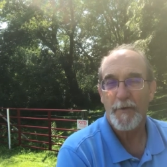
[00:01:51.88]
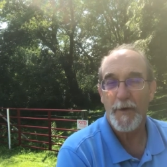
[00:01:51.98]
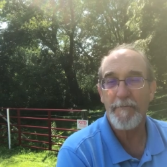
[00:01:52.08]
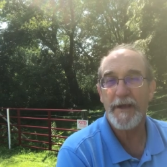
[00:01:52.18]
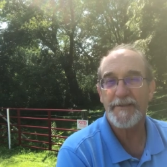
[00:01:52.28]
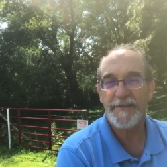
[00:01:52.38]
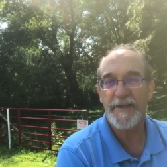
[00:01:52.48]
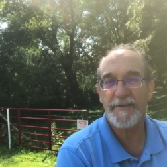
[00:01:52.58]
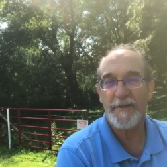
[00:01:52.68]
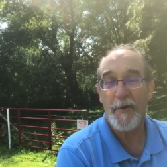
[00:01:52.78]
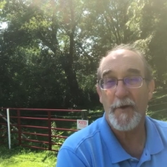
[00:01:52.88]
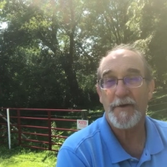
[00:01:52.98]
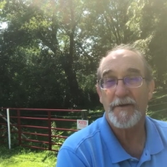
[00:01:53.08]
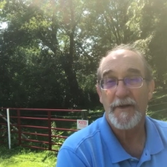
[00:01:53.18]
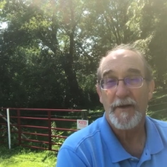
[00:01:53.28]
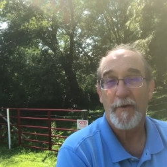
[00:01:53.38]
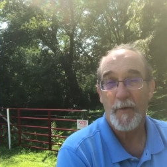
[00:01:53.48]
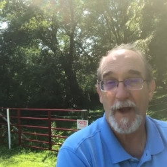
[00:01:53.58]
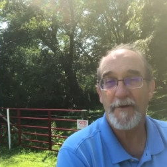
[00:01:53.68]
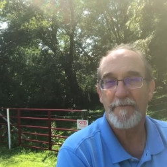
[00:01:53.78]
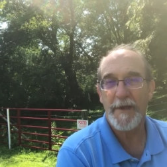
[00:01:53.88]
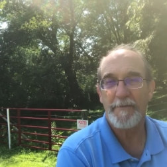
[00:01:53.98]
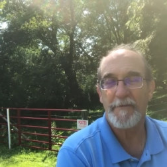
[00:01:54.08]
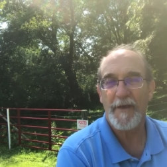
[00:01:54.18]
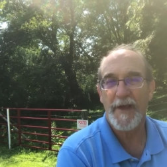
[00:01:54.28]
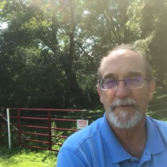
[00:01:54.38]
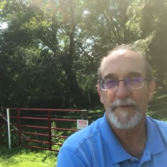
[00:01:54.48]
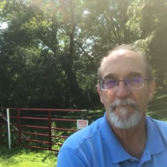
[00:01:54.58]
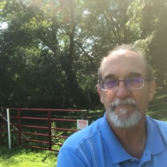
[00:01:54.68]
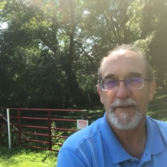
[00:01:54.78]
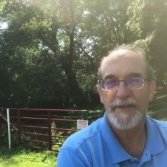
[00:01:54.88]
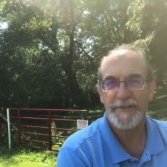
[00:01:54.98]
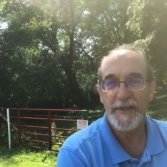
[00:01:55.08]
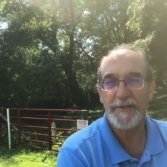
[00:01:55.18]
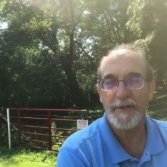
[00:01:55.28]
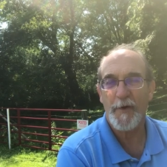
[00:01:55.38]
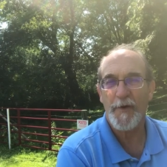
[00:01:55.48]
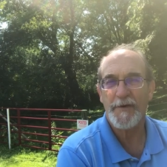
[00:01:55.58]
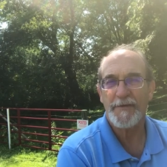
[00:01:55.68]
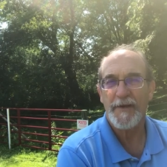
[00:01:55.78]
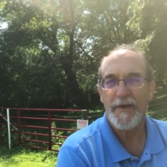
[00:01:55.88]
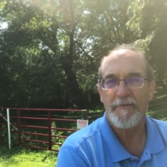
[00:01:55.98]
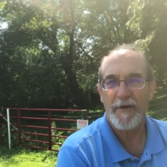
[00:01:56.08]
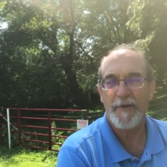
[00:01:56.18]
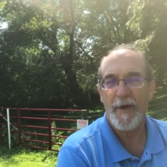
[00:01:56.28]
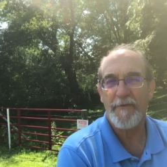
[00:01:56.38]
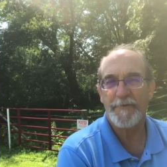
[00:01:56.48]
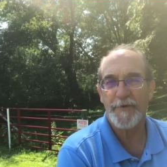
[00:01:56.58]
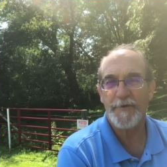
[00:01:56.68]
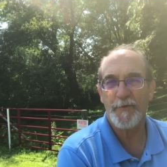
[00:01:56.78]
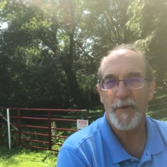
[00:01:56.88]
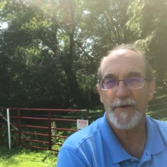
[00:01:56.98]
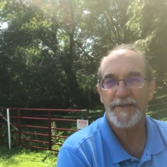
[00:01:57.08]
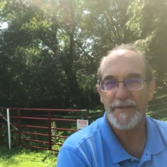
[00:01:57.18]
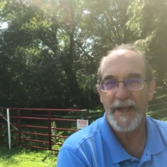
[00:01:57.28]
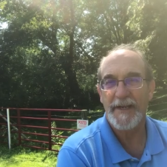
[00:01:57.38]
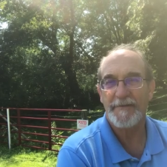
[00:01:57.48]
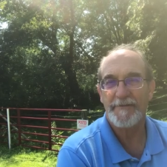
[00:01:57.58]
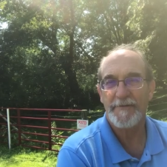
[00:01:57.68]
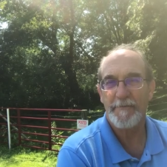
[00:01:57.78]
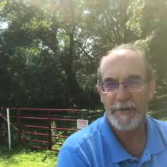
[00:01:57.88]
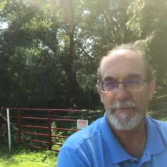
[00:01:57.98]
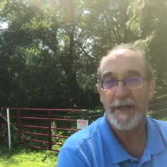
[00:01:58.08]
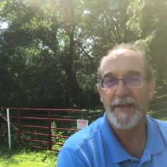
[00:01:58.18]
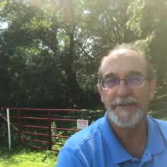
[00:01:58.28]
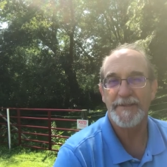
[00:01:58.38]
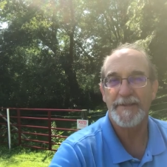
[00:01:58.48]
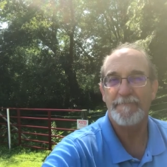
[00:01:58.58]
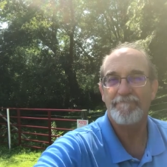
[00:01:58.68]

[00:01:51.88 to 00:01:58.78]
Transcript: We may seek the Lord while he may be found. Seek the Lord follow after his word today. Be blessed.